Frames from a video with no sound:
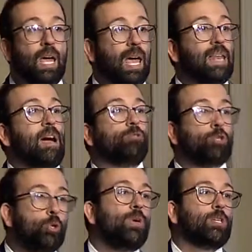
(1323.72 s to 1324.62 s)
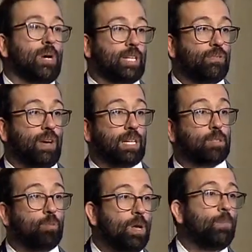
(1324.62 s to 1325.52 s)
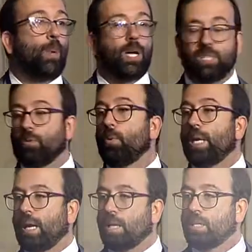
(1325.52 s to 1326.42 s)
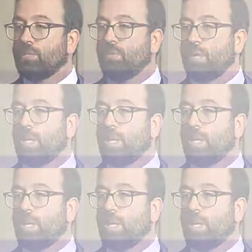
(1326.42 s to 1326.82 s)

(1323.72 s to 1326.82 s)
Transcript: and now two indirect effects, one positive and one negative,